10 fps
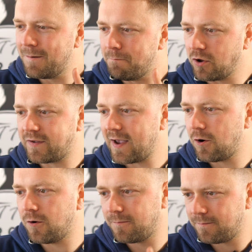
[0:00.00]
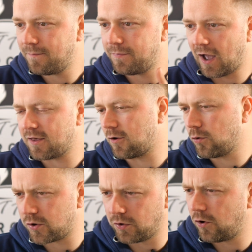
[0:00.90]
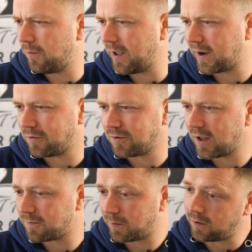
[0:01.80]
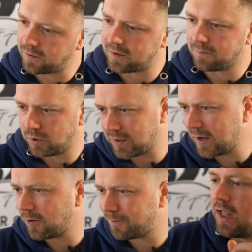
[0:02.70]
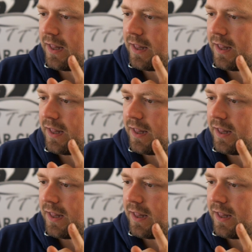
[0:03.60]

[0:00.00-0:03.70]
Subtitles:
Mondeo, that's also not making our list because it's a Mondeo.